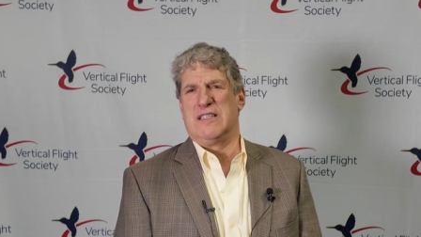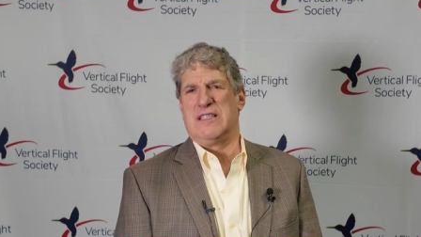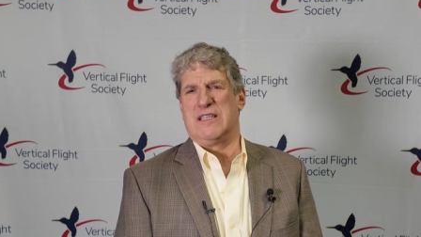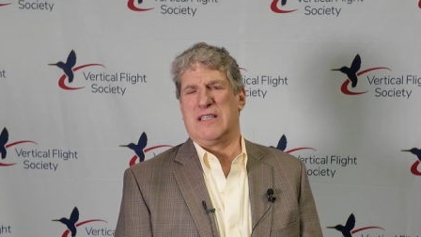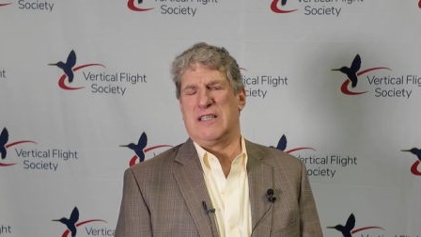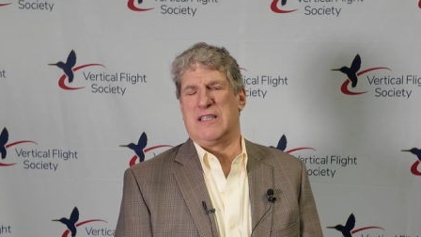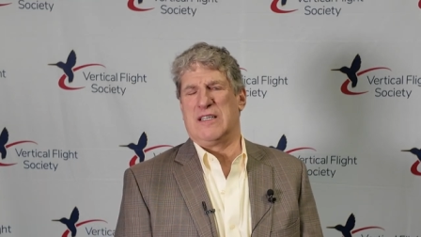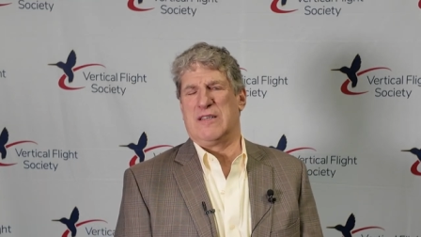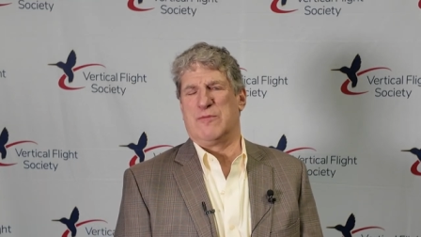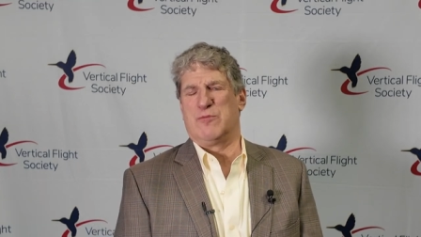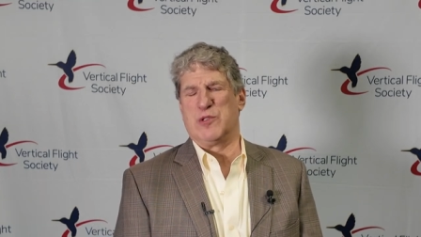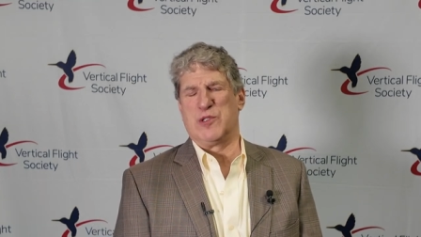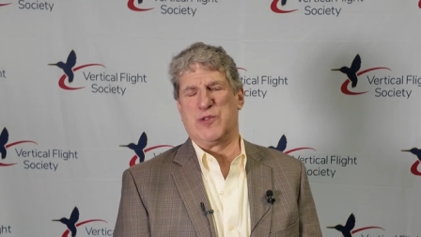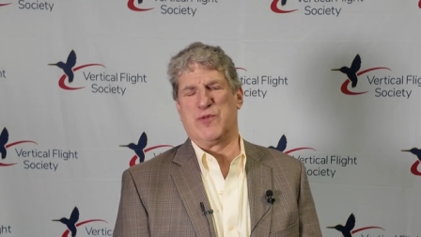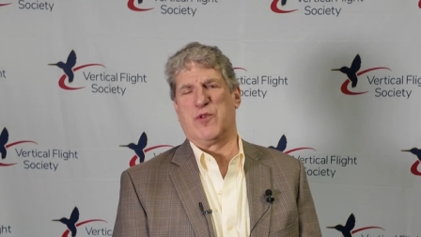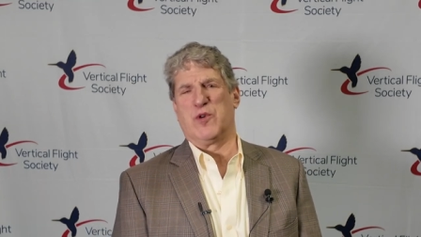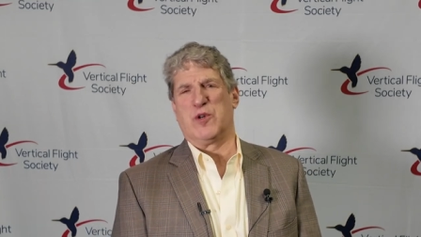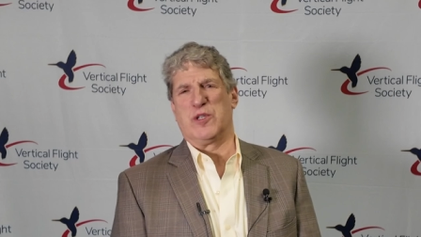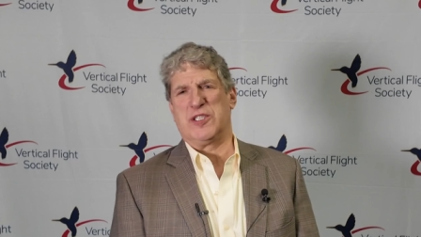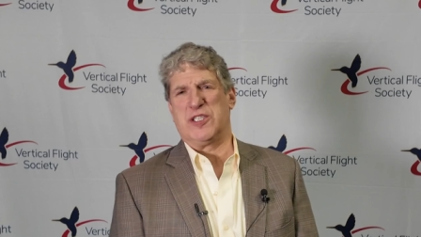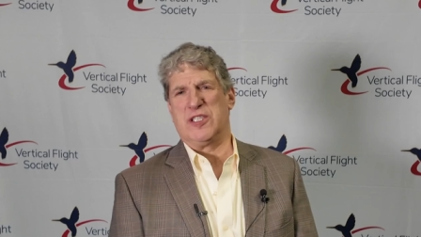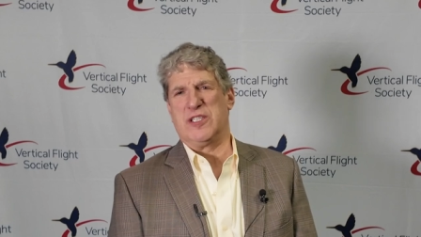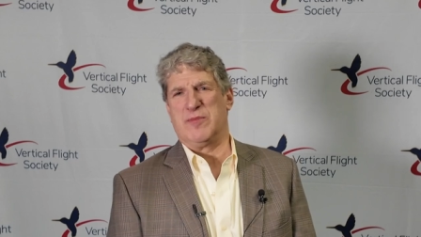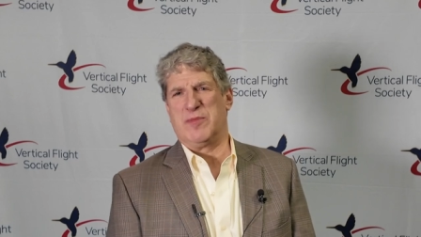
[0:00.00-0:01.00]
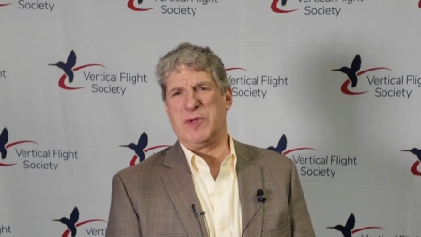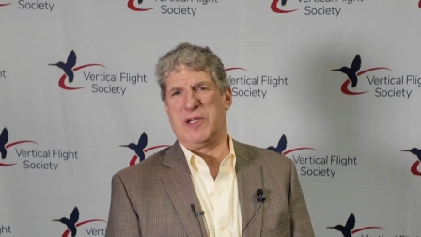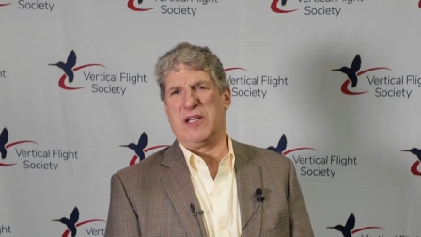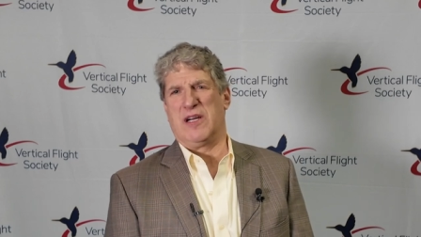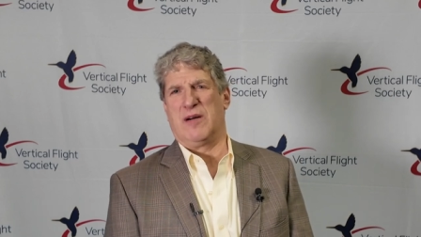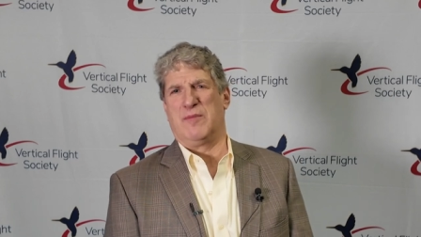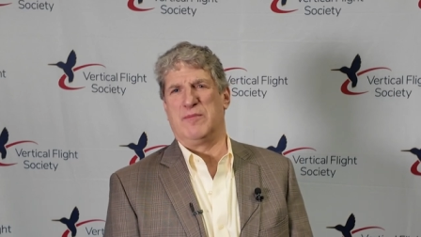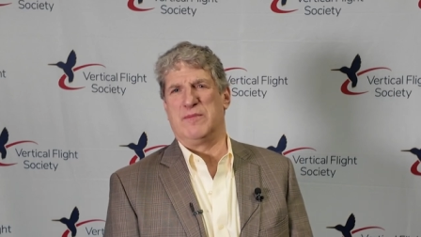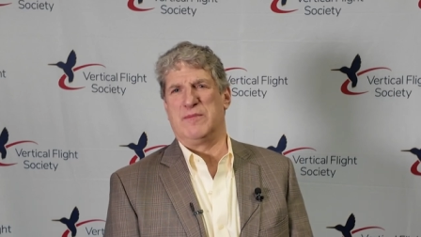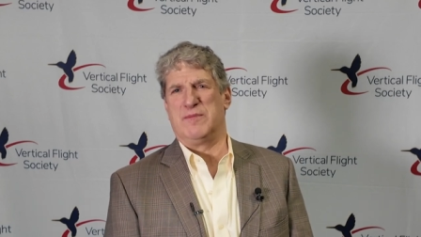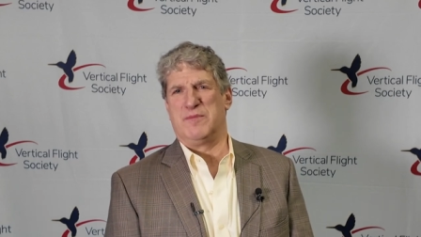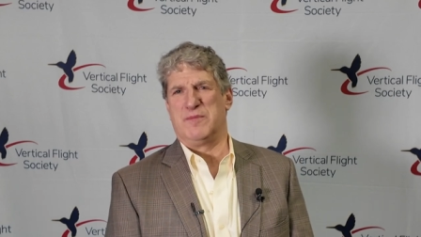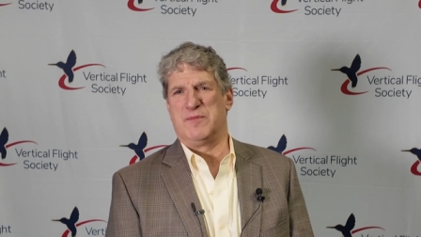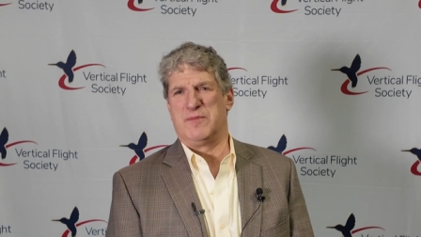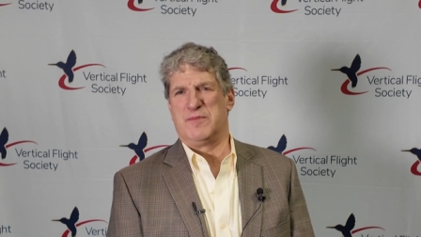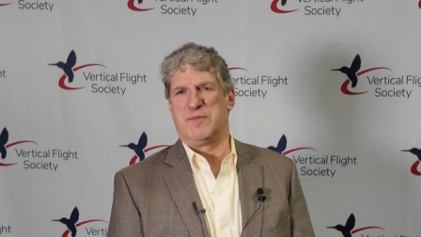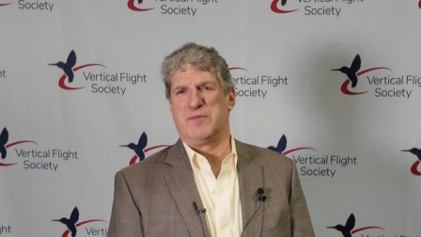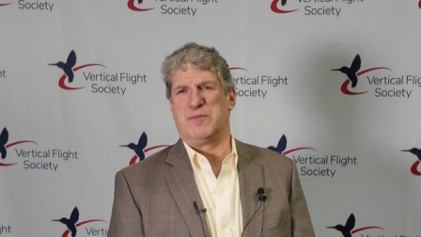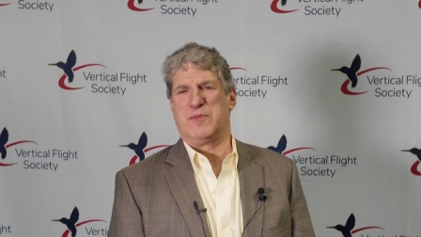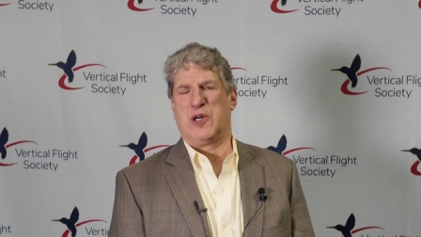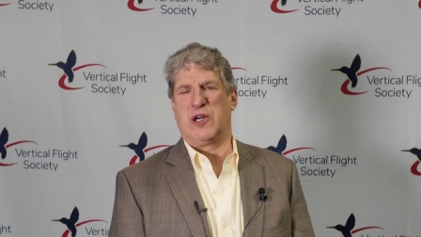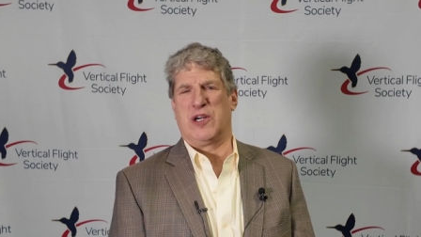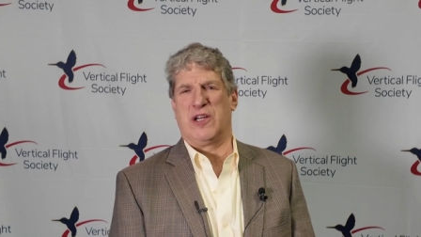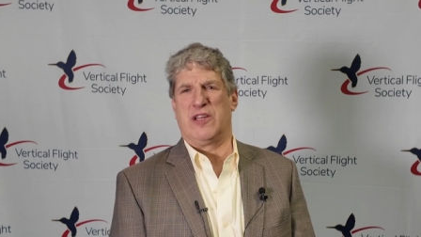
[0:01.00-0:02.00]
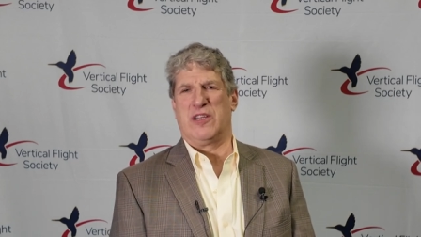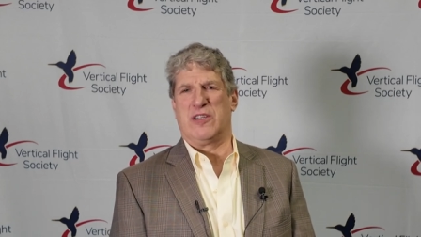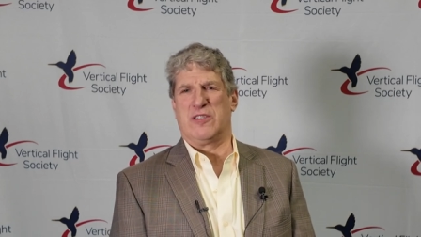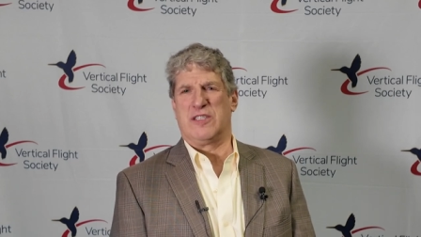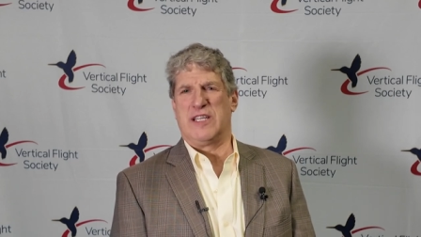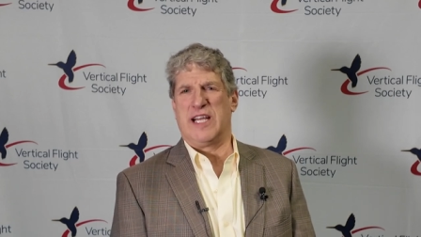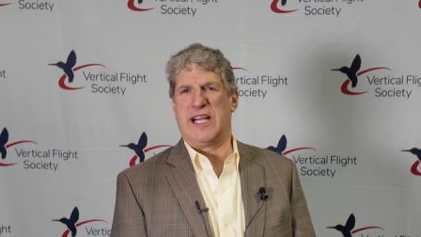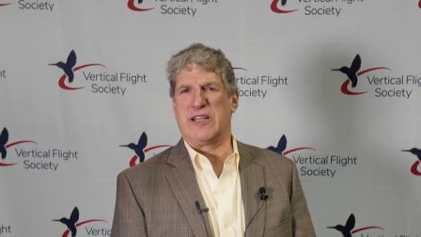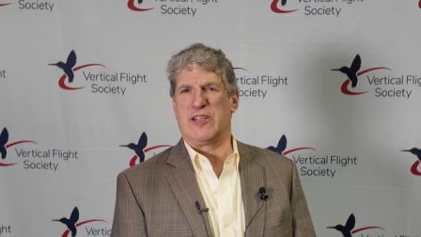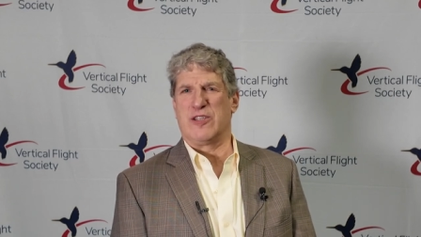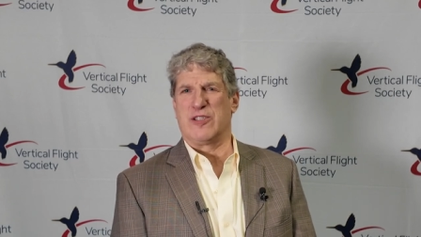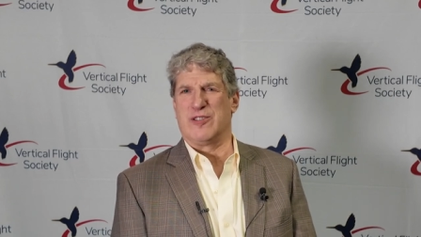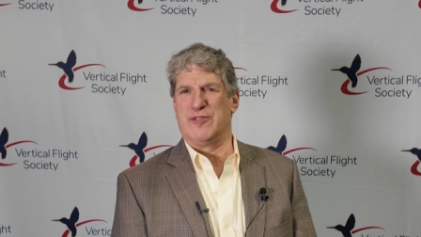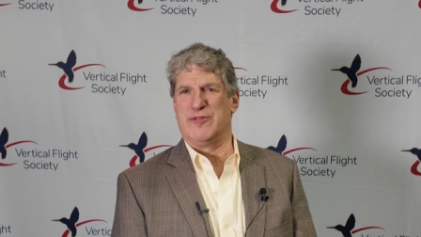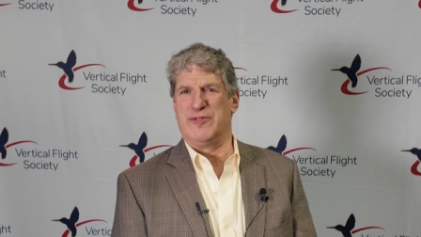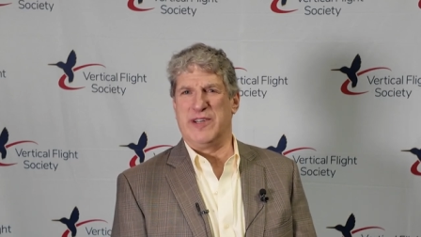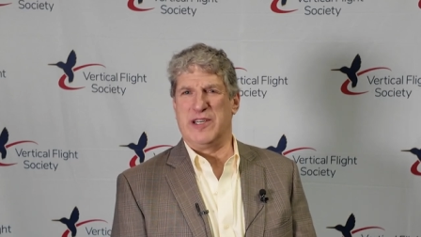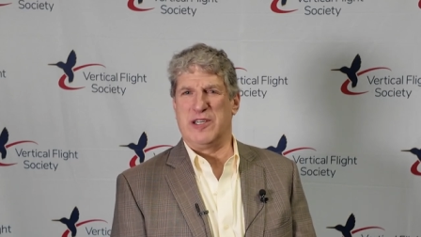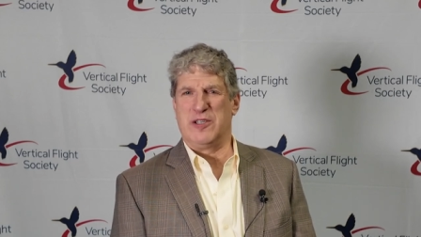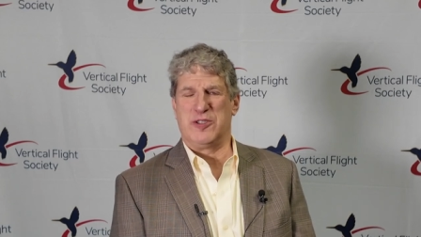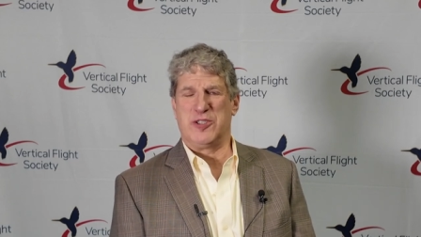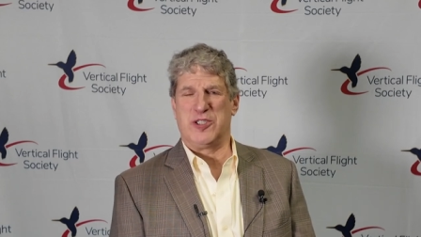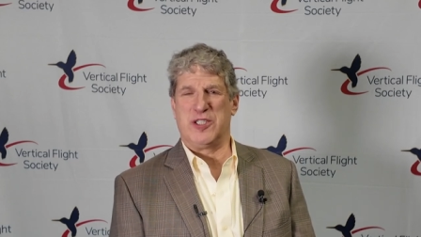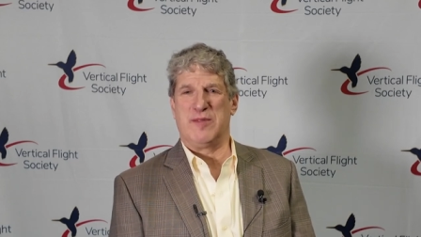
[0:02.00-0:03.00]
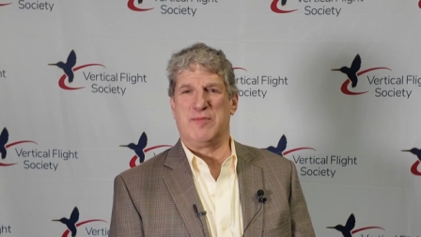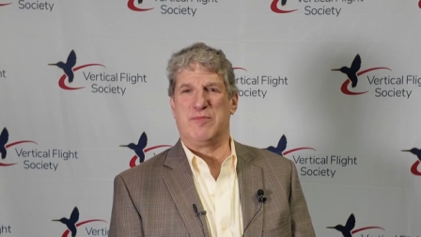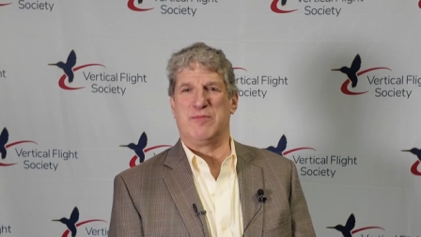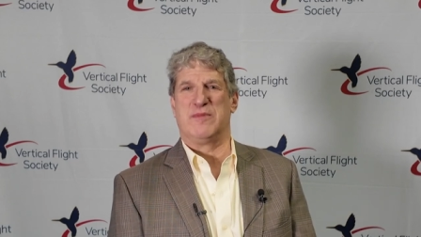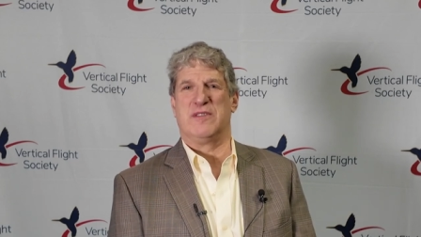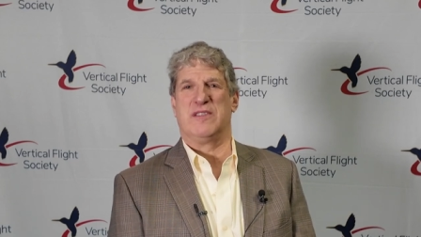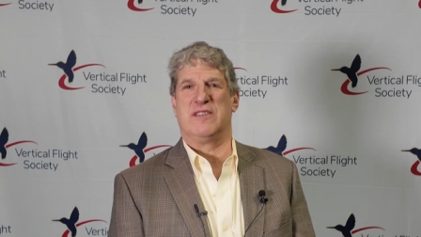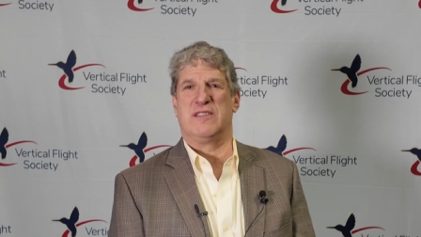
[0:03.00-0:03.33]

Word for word: uh, was fortunate to become part of their technical fellowship,